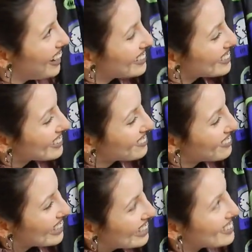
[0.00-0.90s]
It's
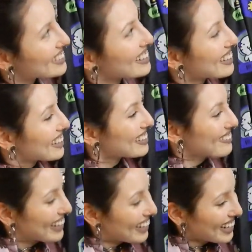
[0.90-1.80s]
amazing. Oh
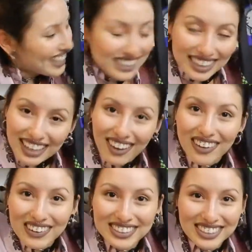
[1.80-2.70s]
my god, and the
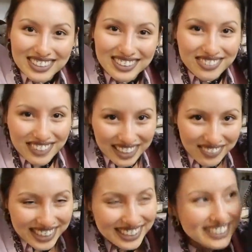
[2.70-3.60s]
colors are so
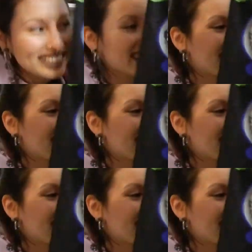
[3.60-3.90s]
vibrant.